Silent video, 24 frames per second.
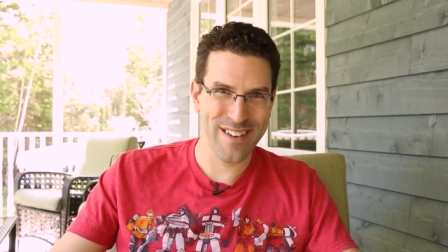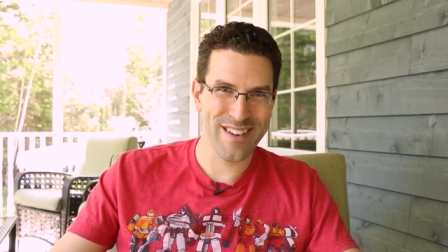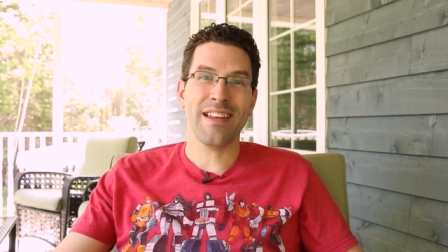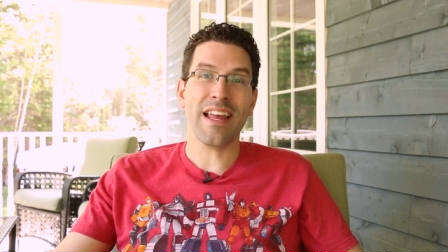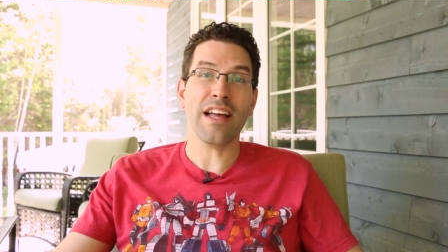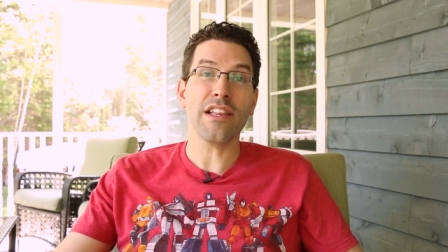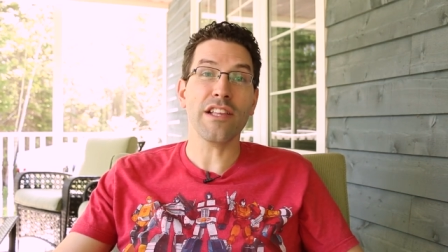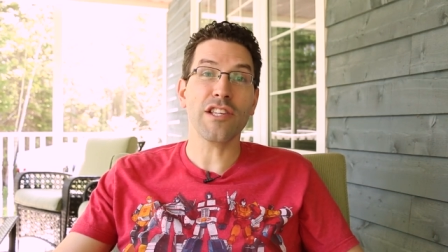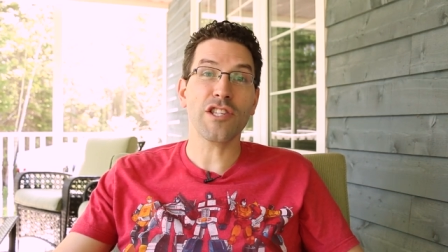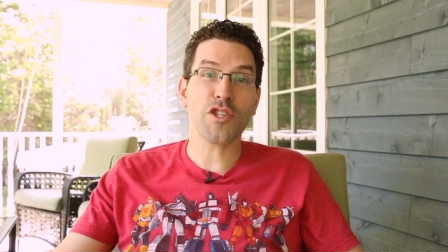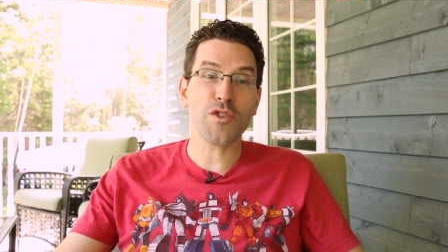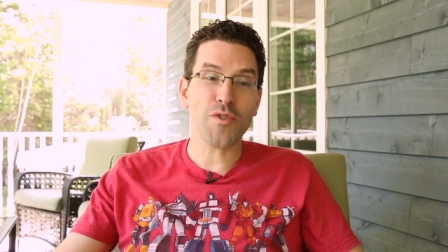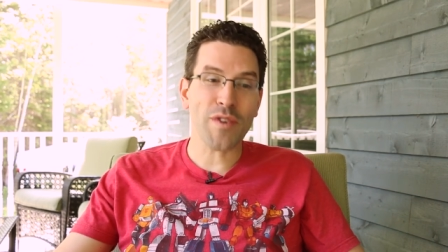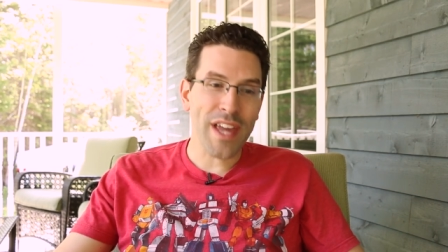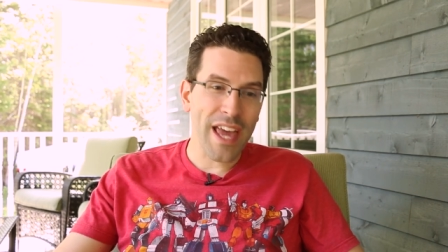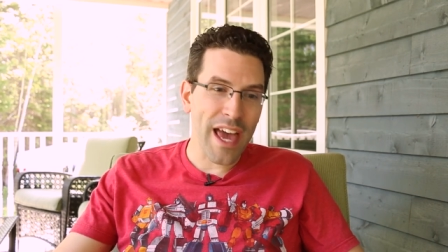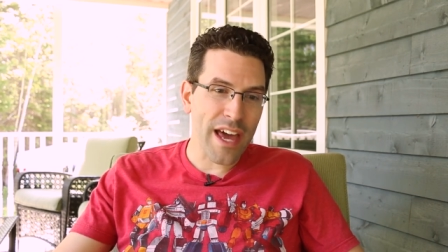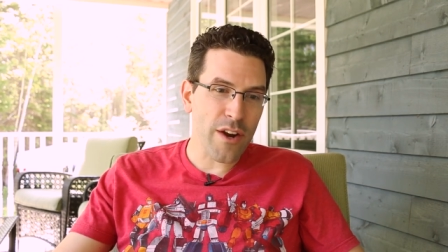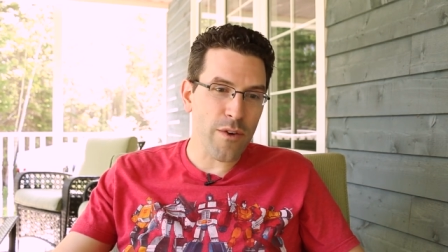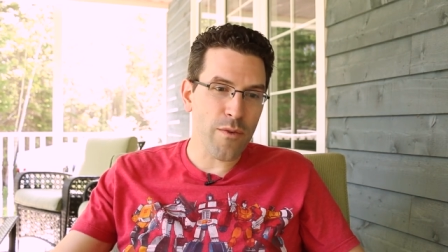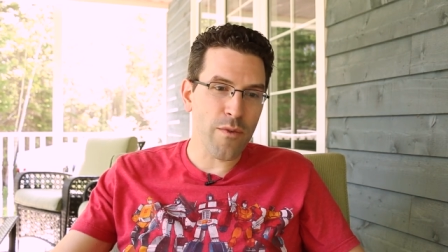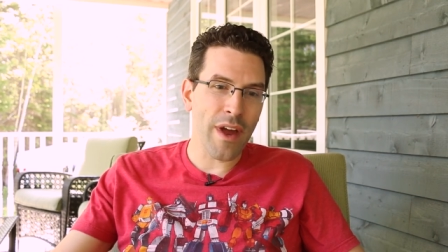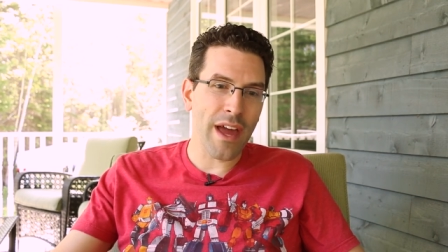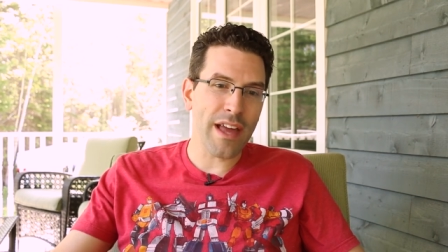Talon
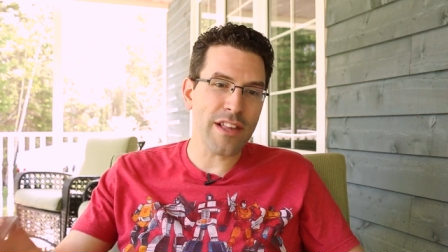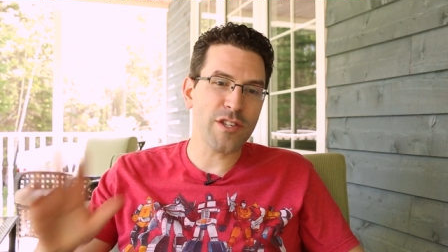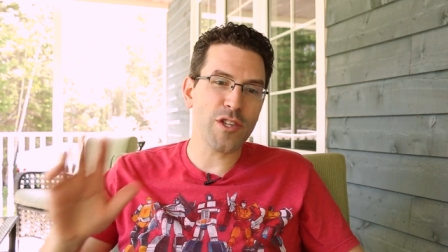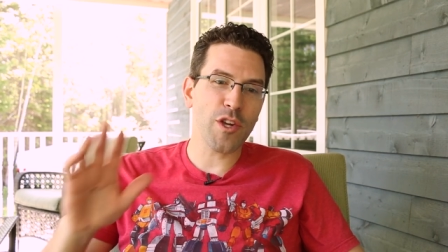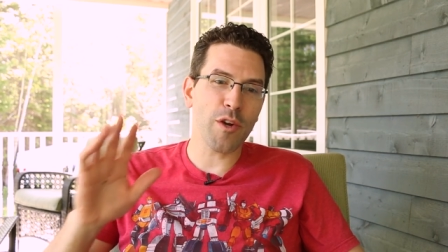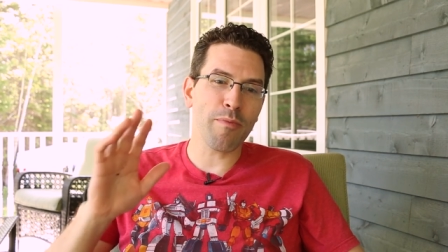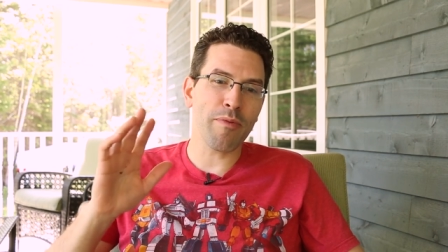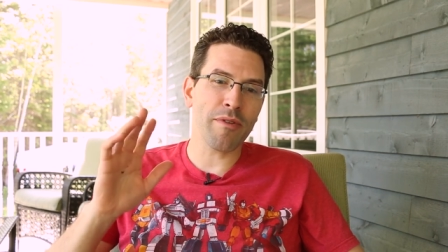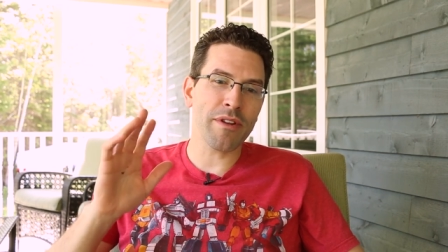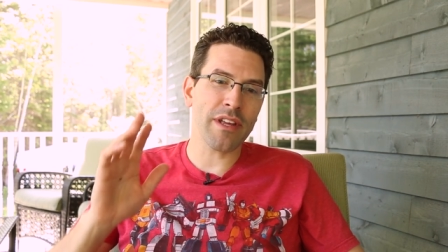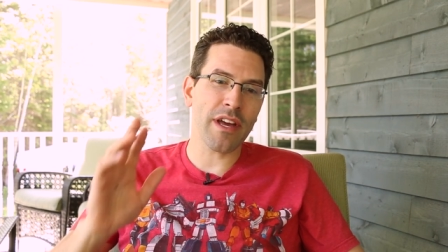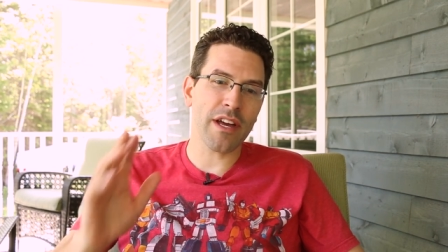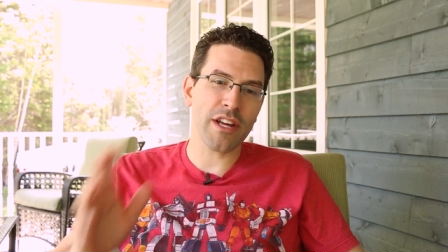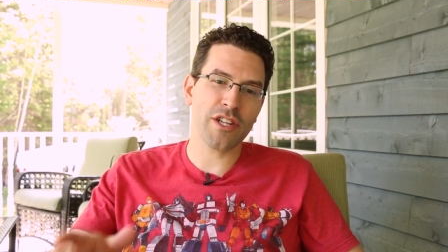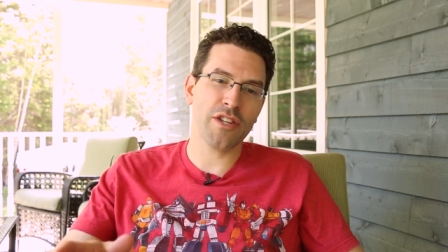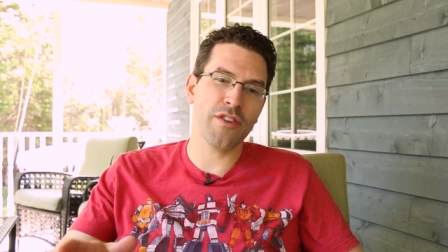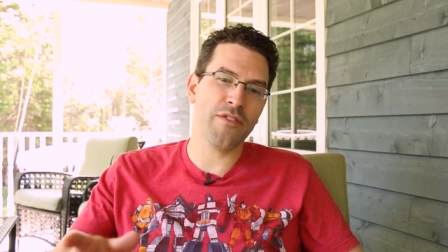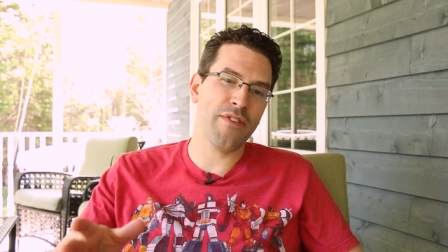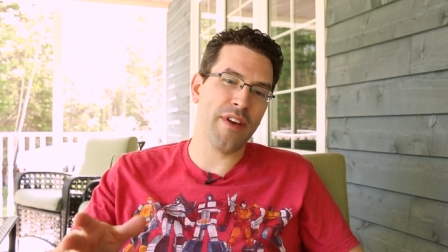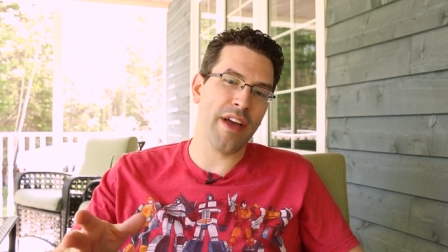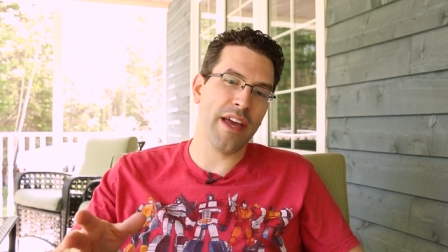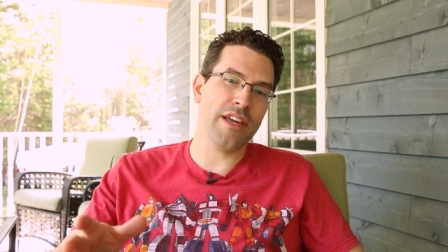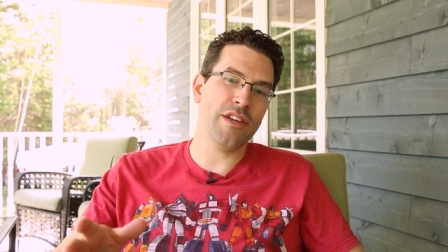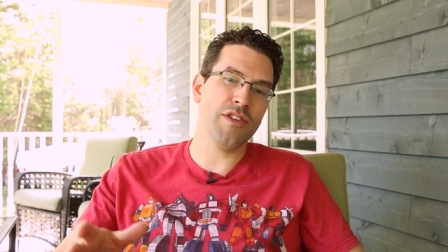Striata writes, Your
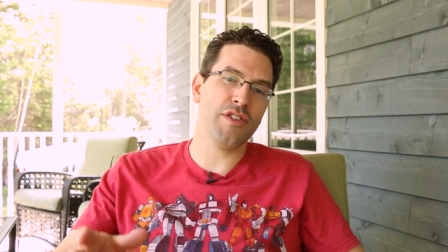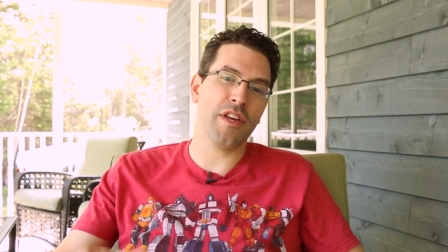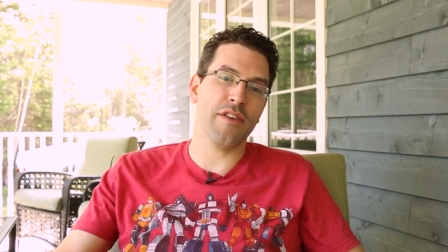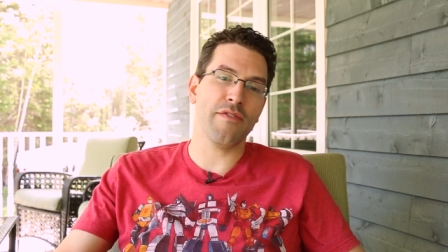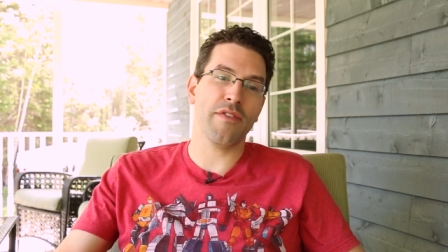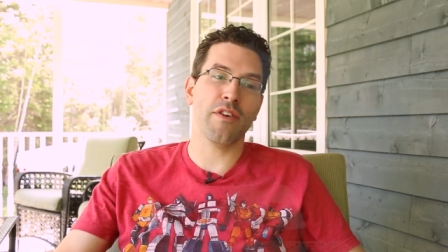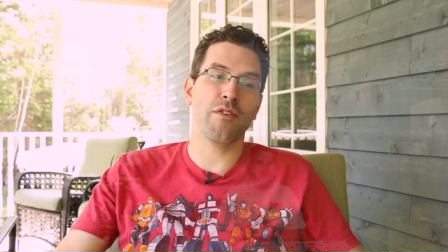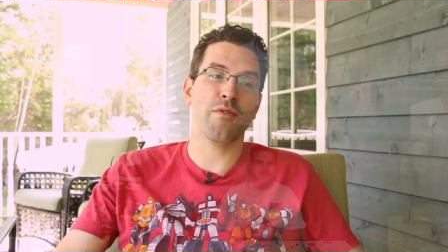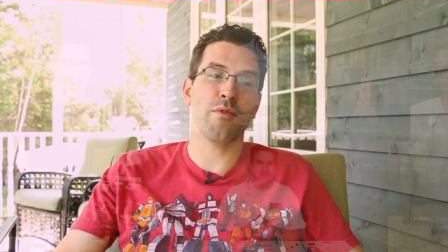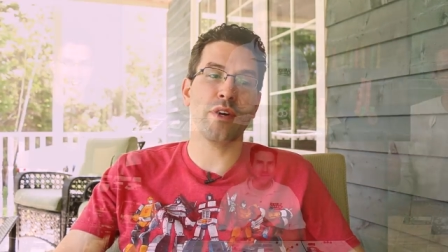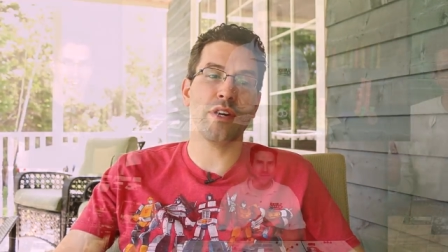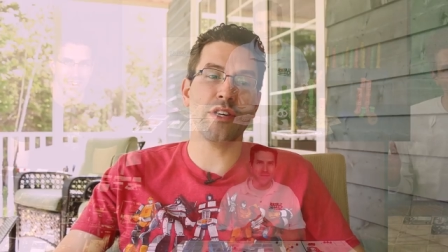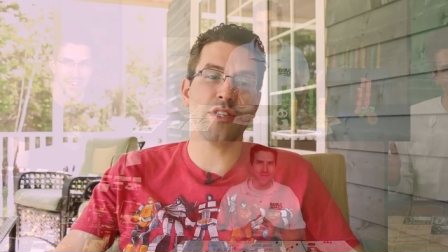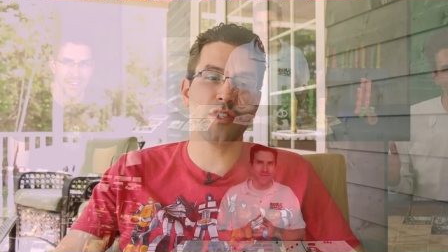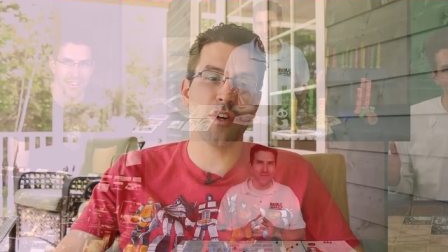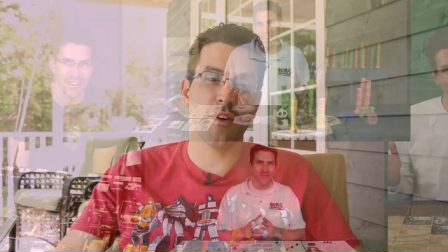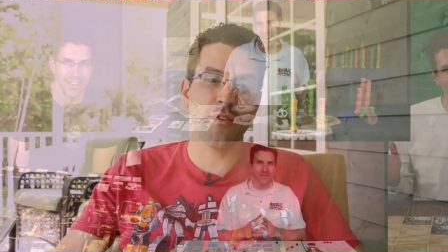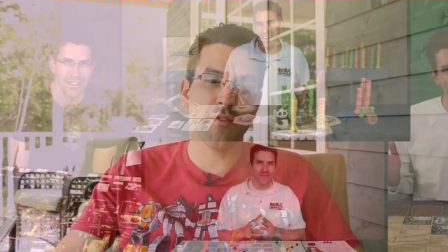production values have increased